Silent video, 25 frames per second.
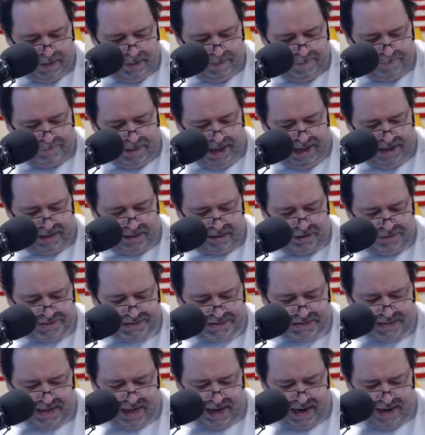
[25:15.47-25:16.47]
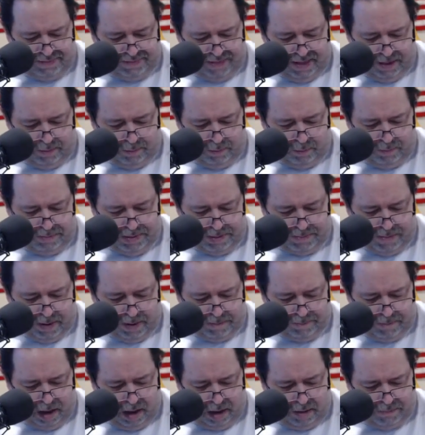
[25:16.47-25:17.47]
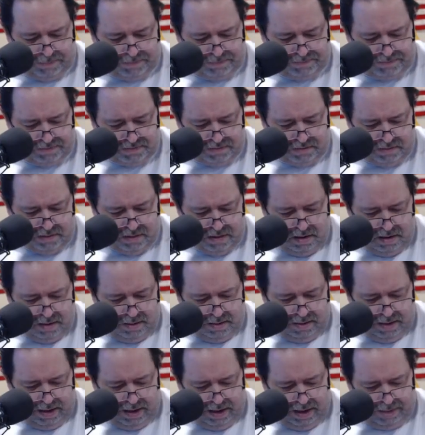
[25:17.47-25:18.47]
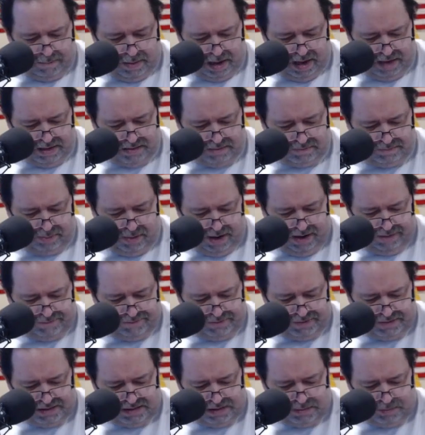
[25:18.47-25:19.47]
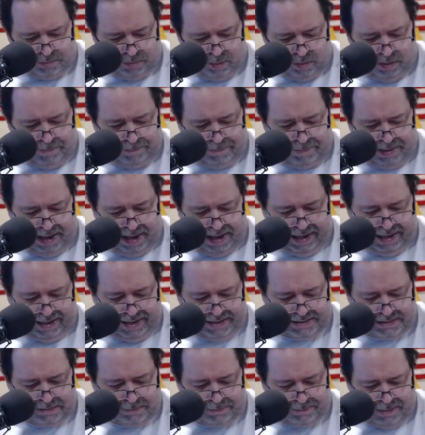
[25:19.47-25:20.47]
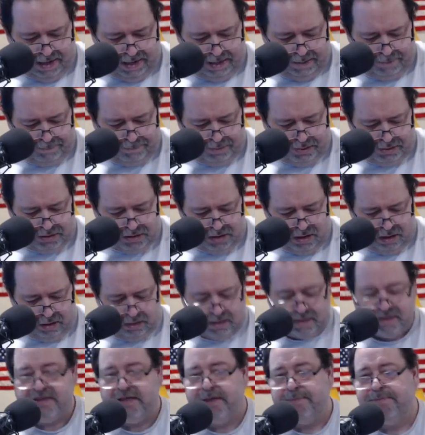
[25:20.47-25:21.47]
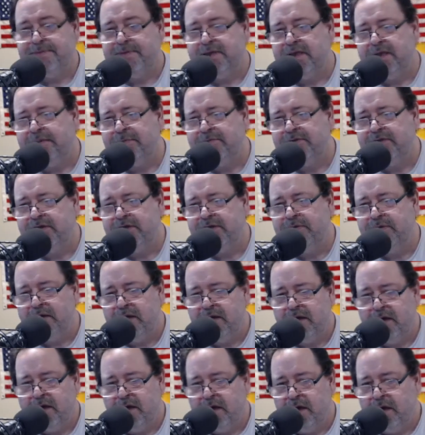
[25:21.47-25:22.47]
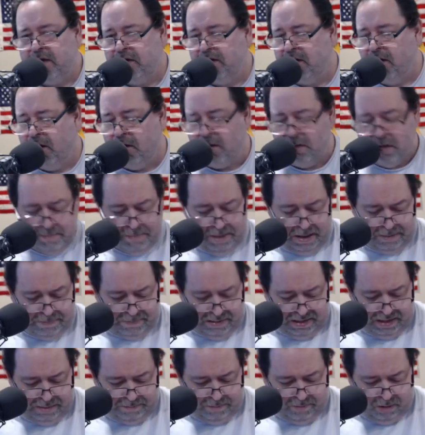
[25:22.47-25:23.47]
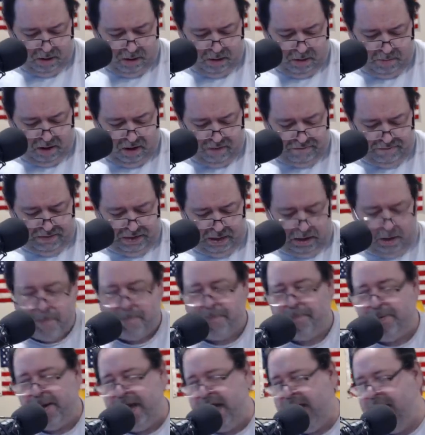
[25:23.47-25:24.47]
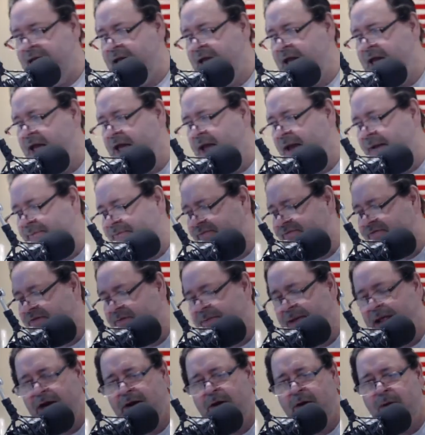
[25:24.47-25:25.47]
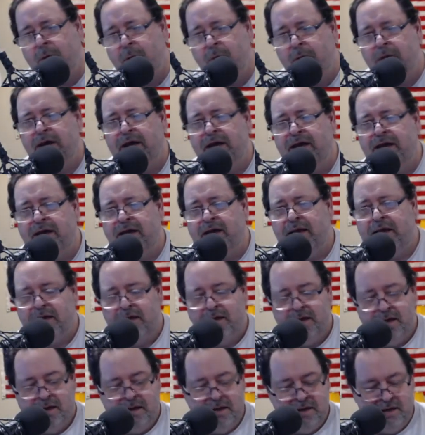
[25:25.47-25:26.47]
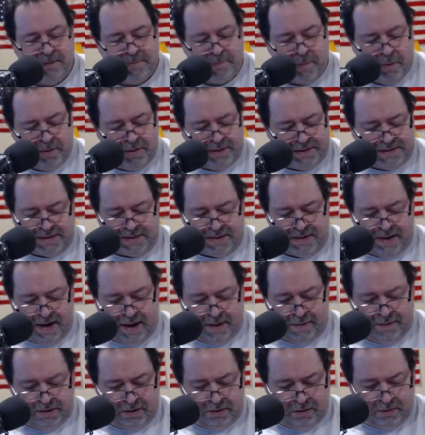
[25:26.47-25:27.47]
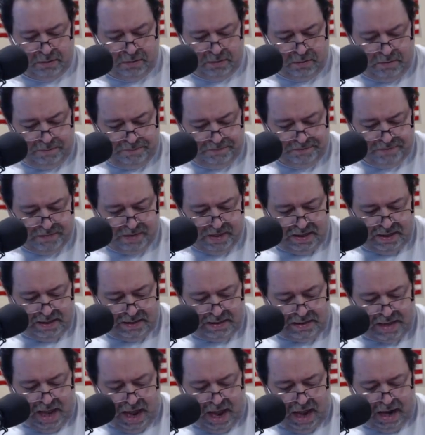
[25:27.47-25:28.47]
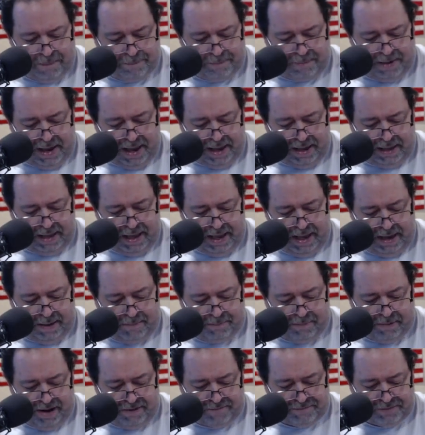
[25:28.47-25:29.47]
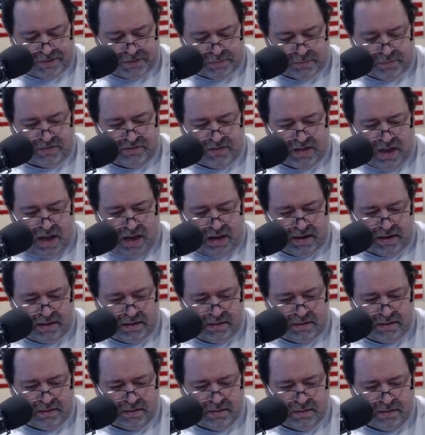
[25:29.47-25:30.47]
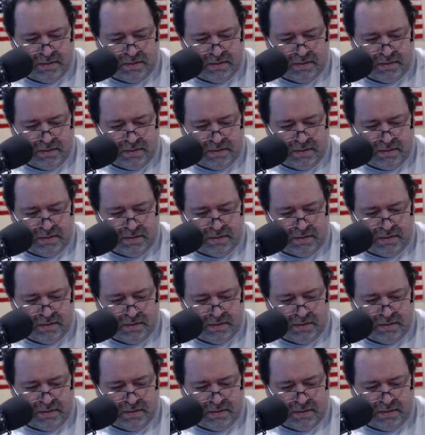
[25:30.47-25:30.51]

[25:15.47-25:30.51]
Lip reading: Bacon on the side, that will be my mom's and my breakfast this morning. Pancakes and bacon, put chocolate chips in them too. Y'all gonna make me eat my arm off. Hello, Pam from Illinois. Good morning, dear. How are you? Nyla, pancake breakfast with Duncan.